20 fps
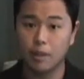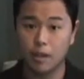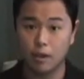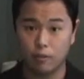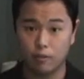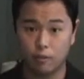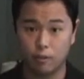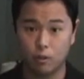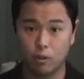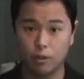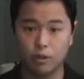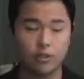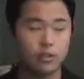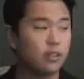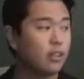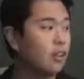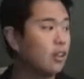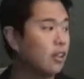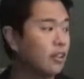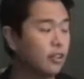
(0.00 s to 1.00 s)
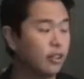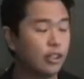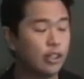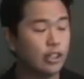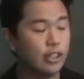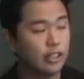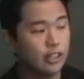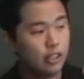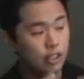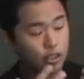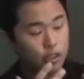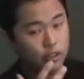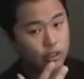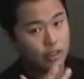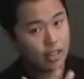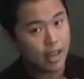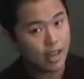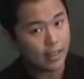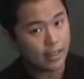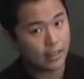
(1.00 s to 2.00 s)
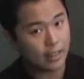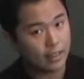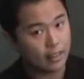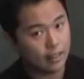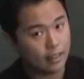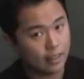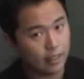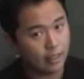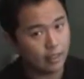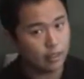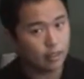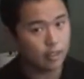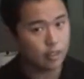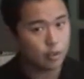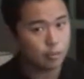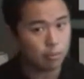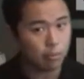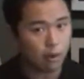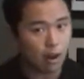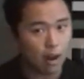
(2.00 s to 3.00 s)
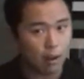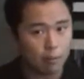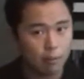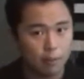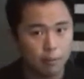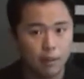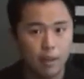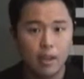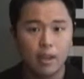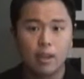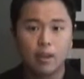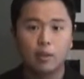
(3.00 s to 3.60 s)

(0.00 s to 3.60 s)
Now, of course, there are other conditions that can lead to this problem.